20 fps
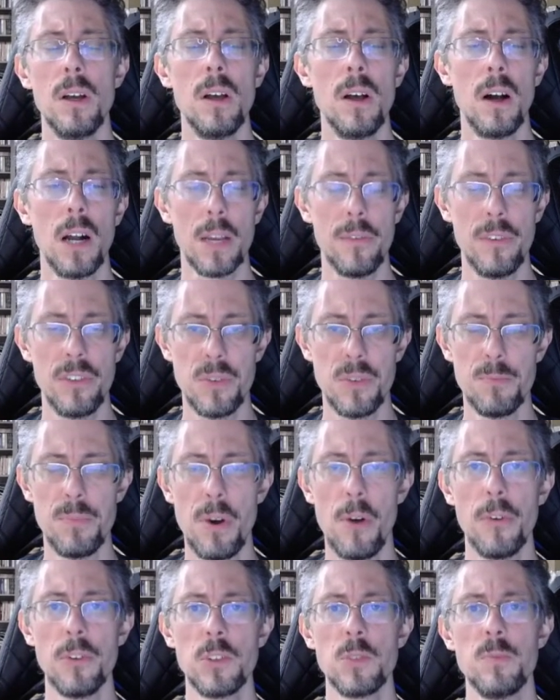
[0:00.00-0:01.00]
I'll give you some
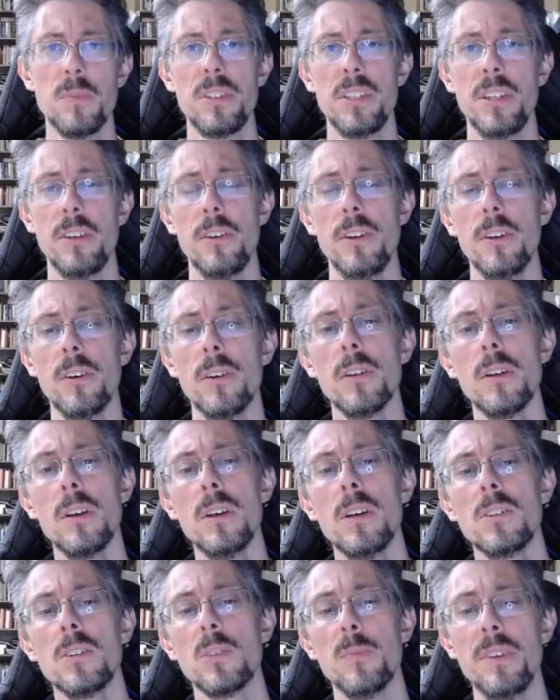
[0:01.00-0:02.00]
bonus material,
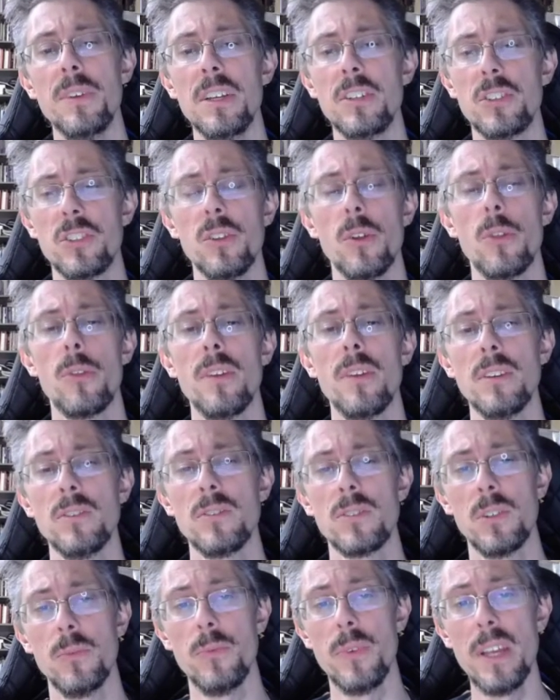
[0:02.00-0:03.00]
some additional things
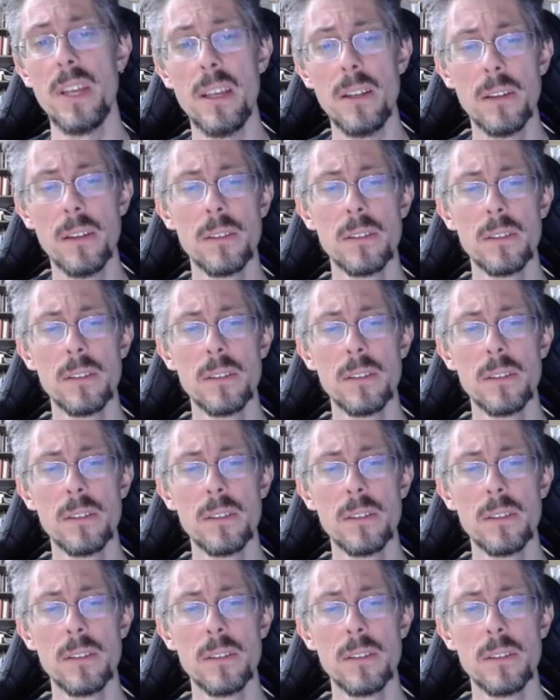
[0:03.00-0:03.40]
to read.